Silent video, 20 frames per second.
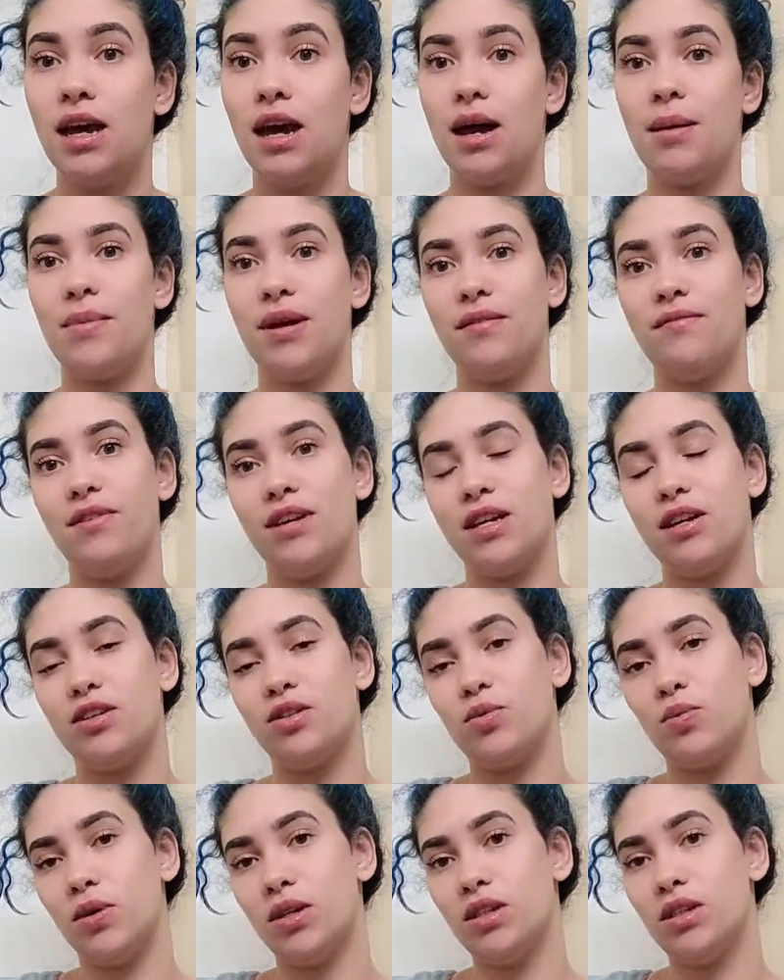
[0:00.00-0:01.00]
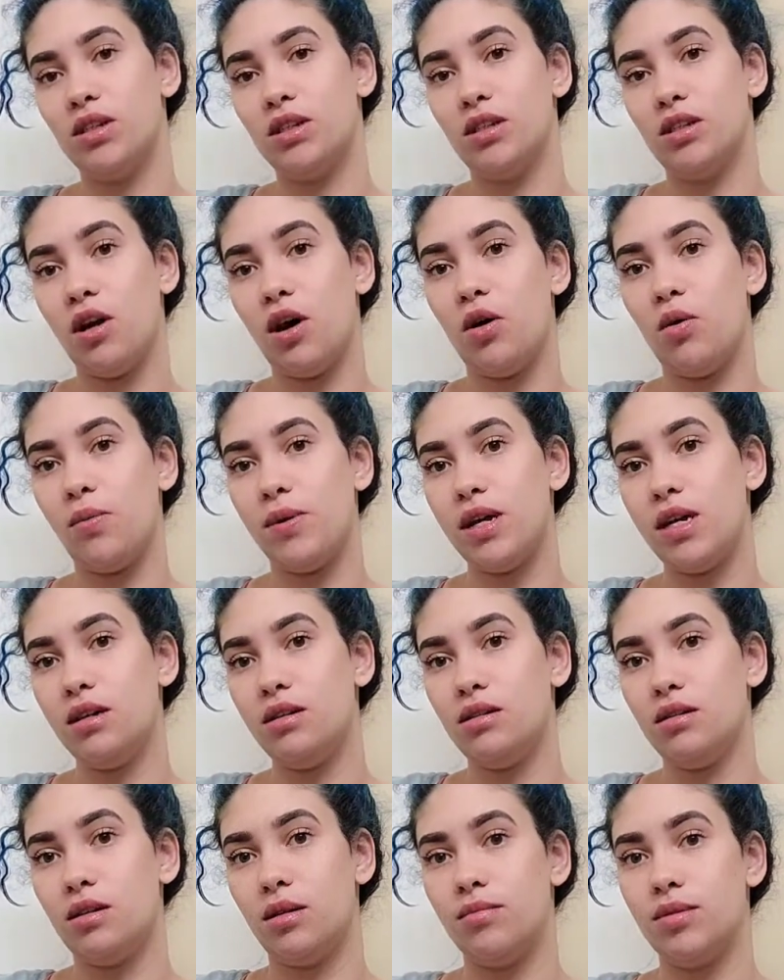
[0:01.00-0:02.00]
I make videos once a week,
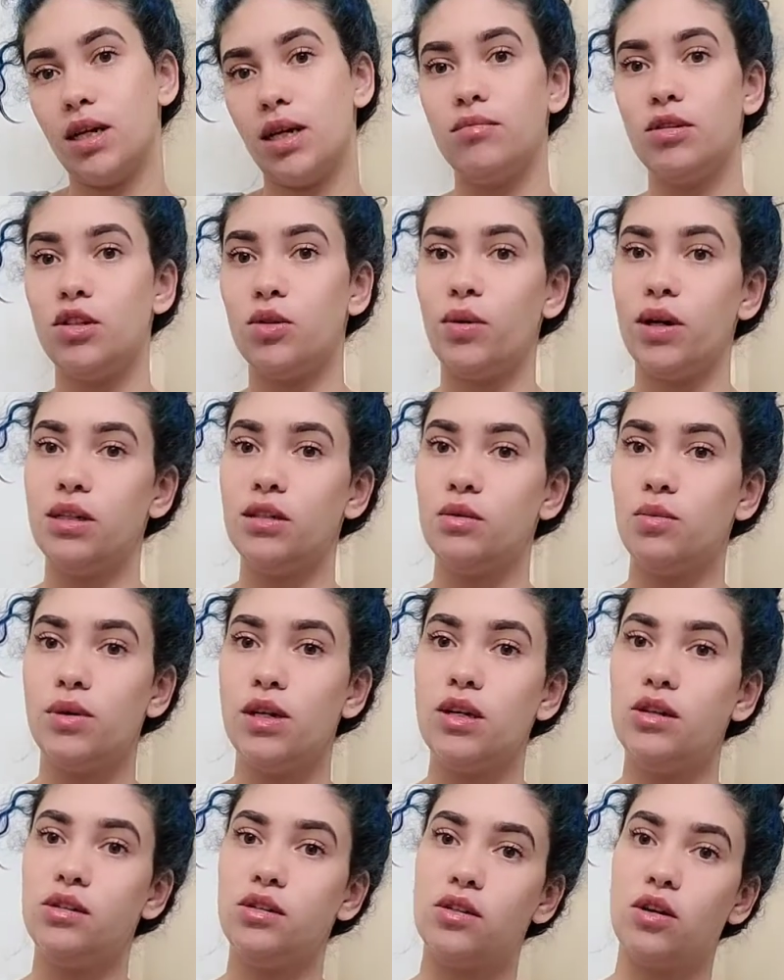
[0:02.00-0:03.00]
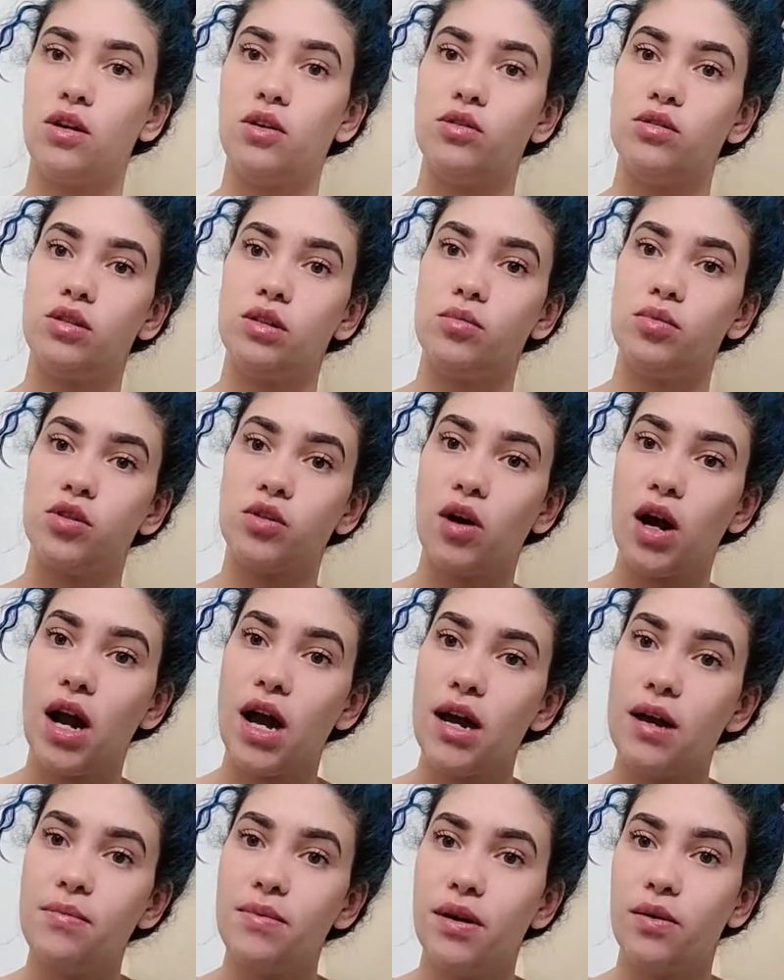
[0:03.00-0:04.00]
sometimes twice a week, so
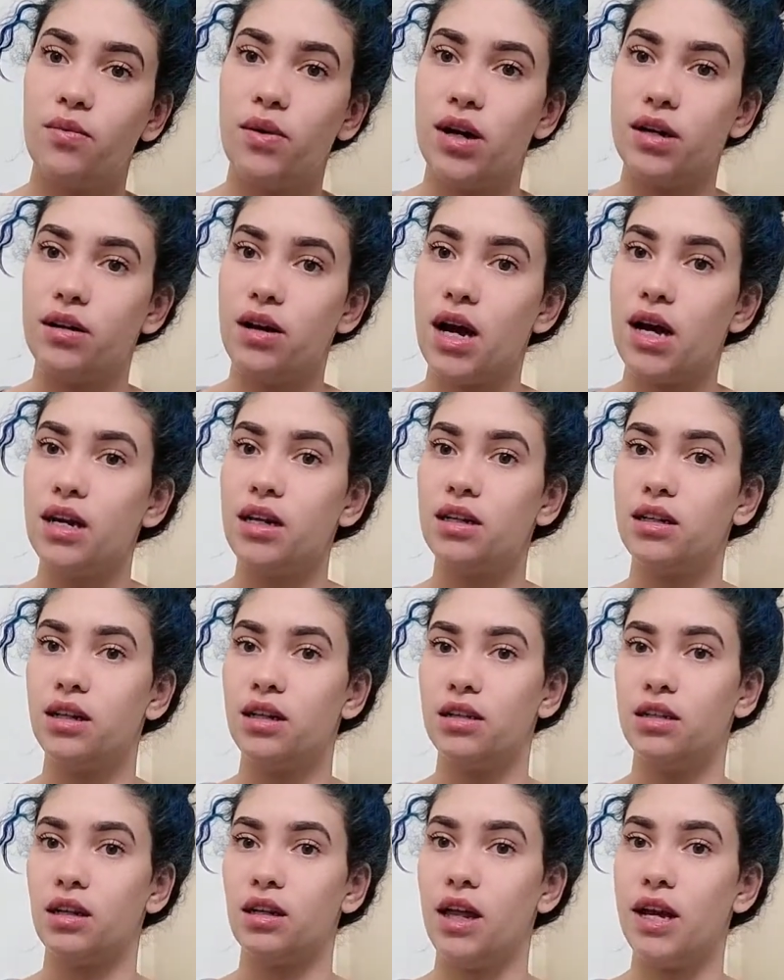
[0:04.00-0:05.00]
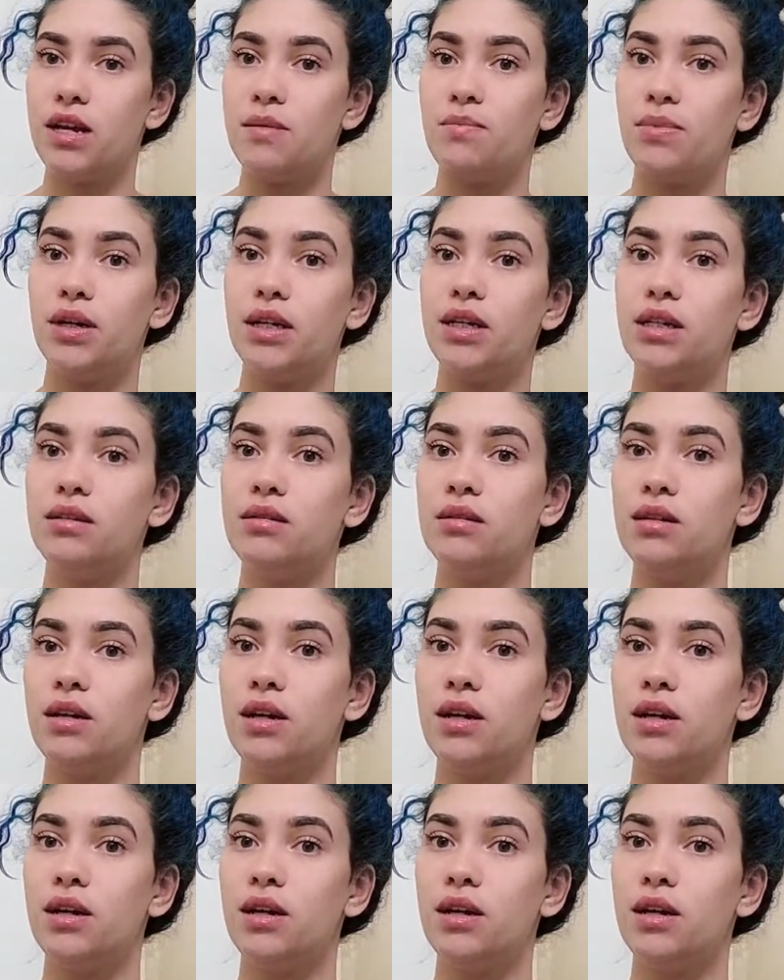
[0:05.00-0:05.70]
subscribe, and while you're at it, click the like button